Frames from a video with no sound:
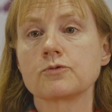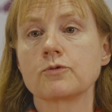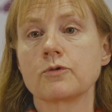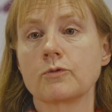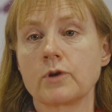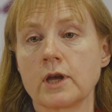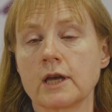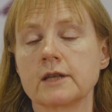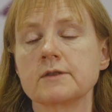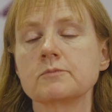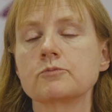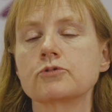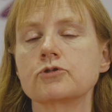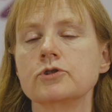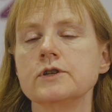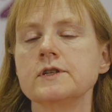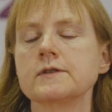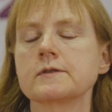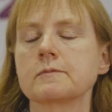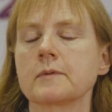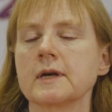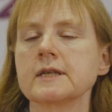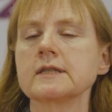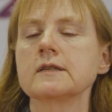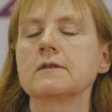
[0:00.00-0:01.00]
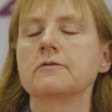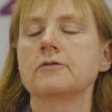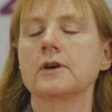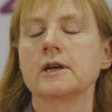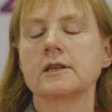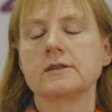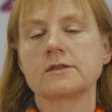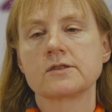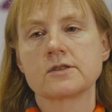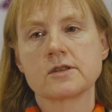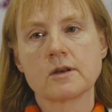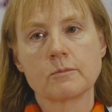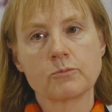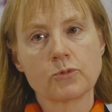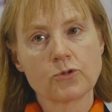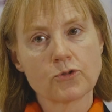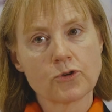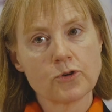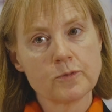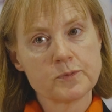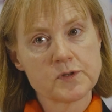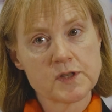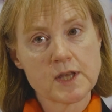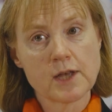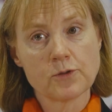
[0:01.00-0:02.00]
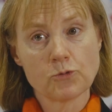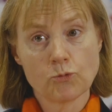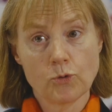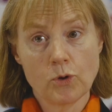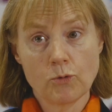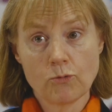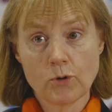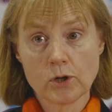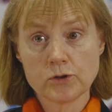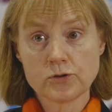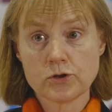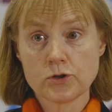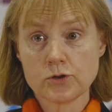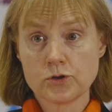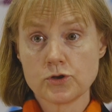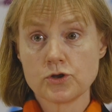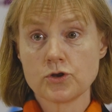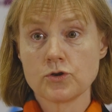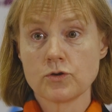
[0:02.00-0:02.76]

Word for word: We, we had pre-specified subgroups that we wanted